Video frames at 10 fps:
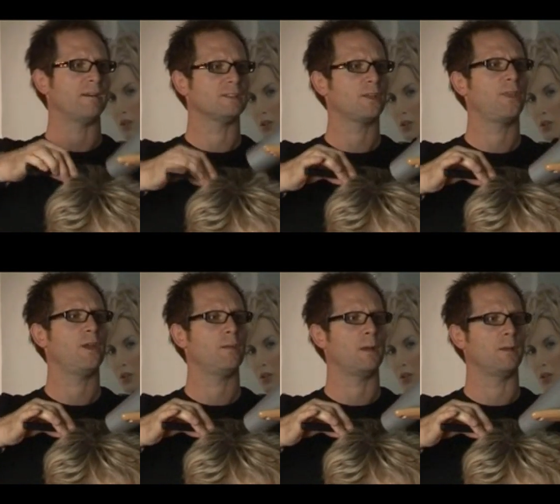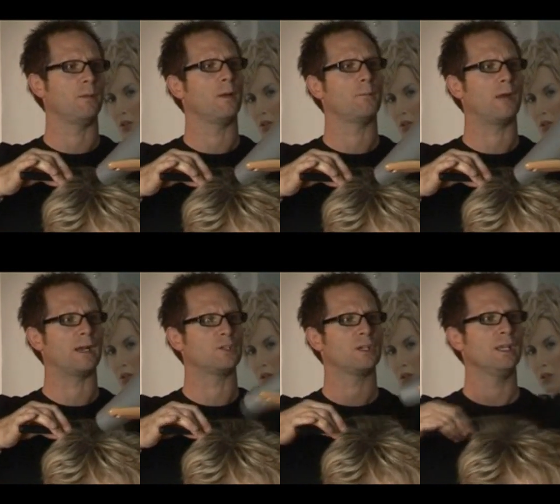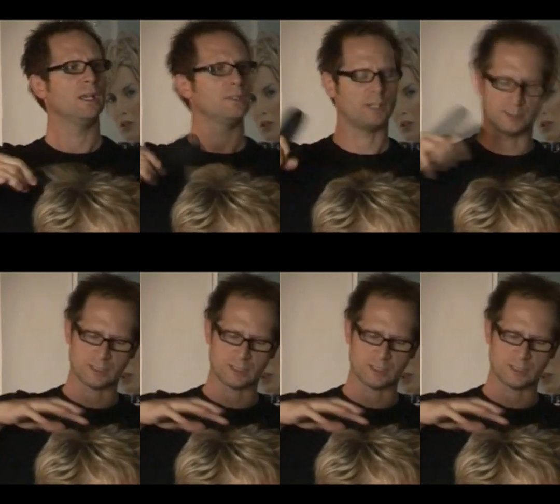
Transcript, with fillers: It's a thermo brush. So it